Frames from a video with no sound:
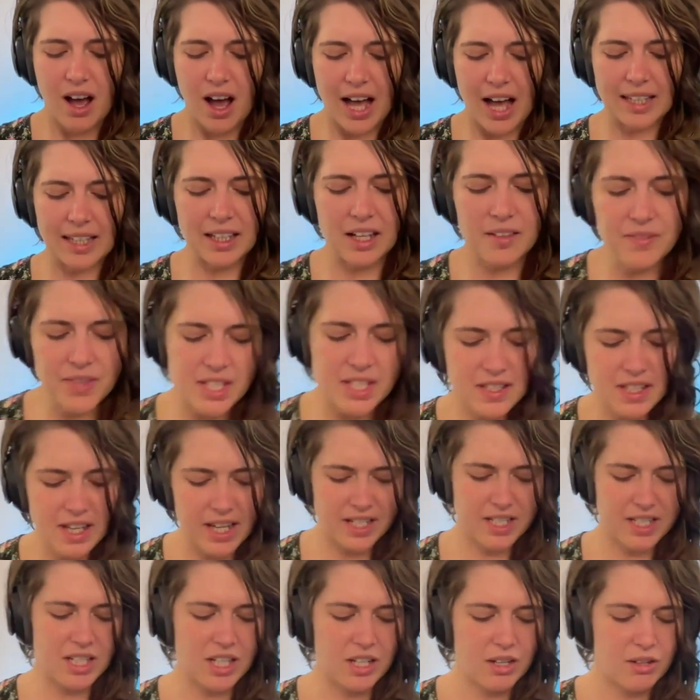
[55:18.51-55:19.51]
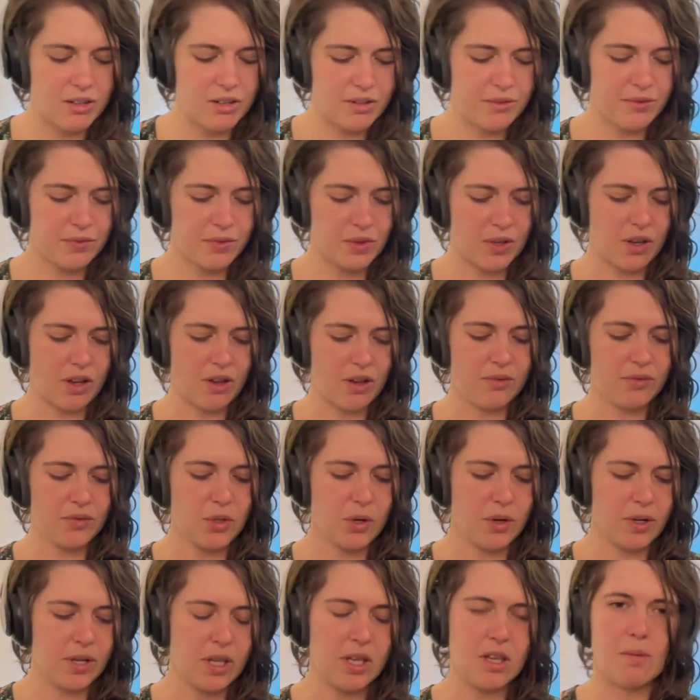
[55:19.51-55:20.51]
i love this idea of of
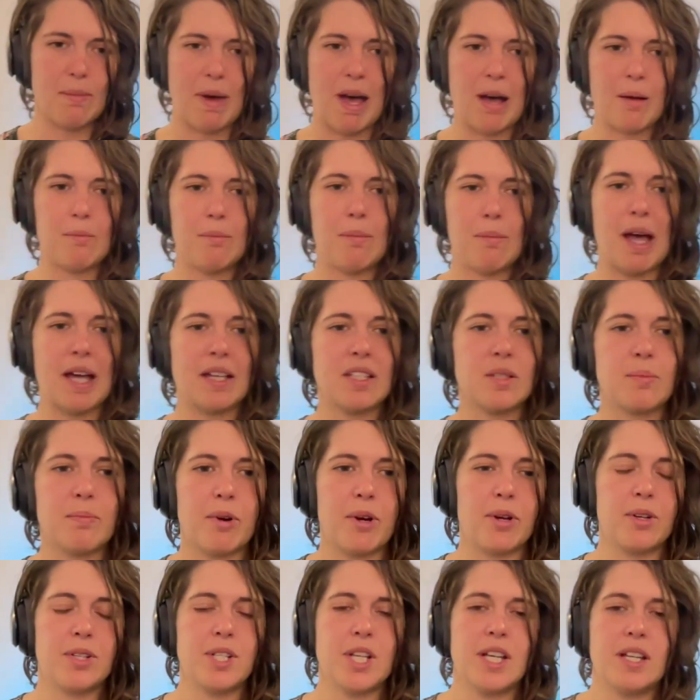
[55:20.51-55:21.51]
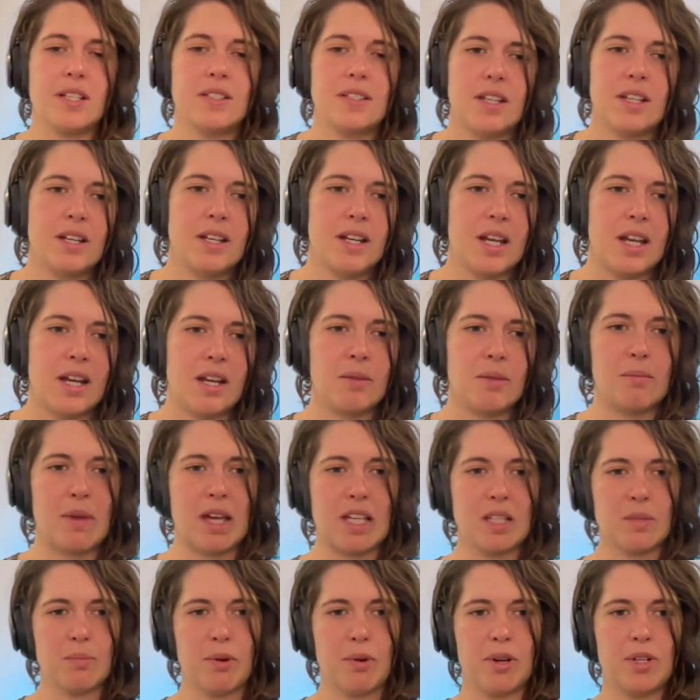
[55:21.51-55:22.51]
talking about mass protest and needing
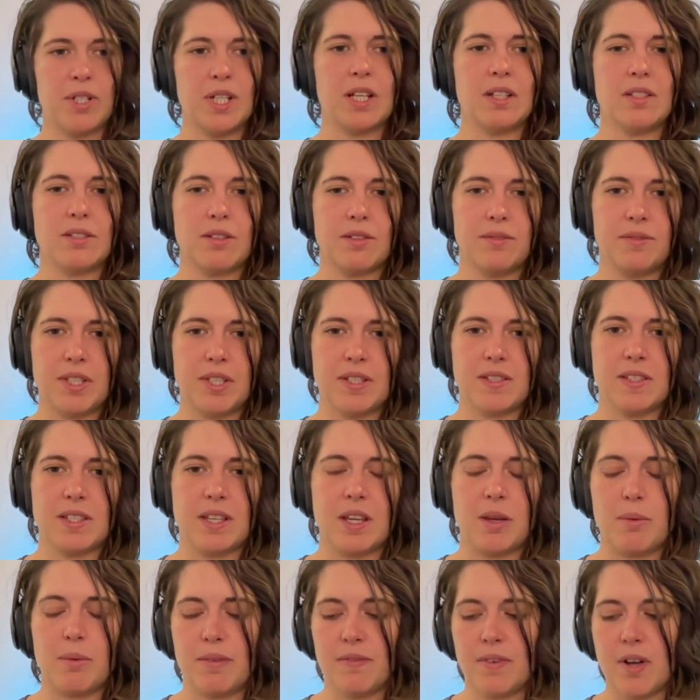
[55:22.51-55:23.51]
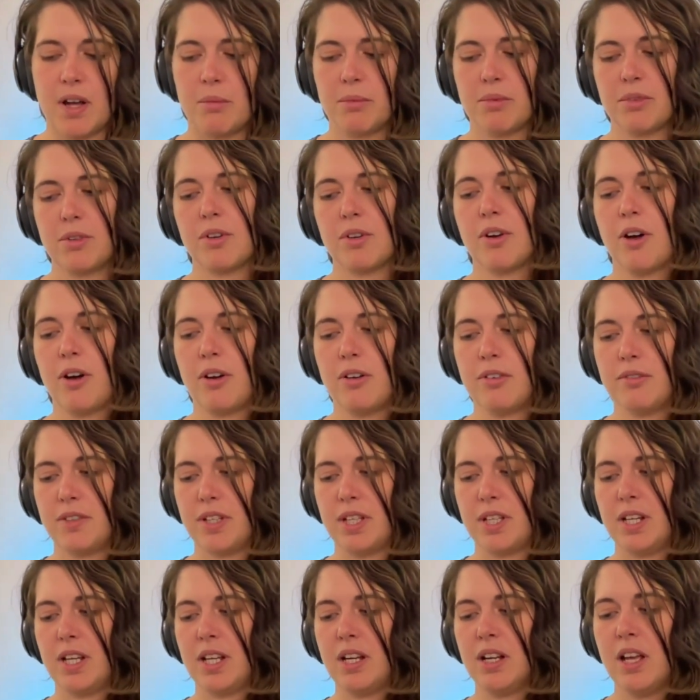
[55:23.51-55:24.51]
mass protest obviously we've come through
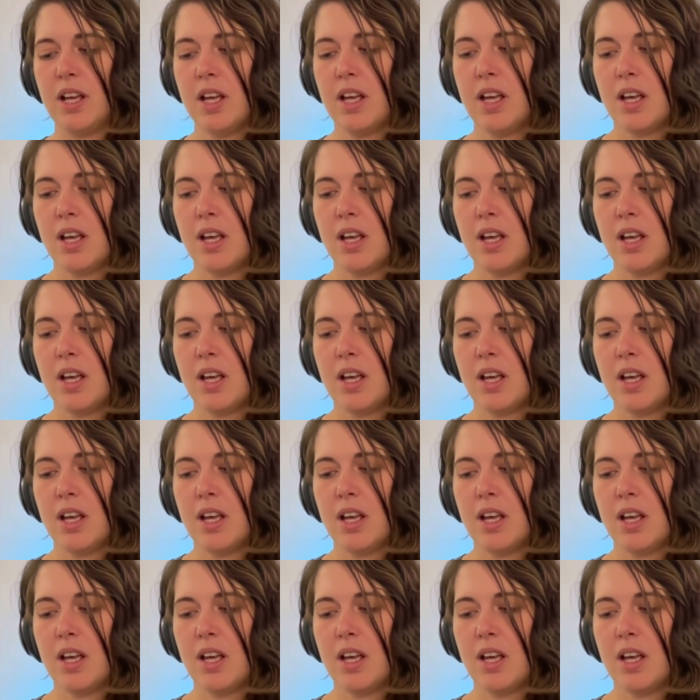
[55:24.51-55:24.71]
covid and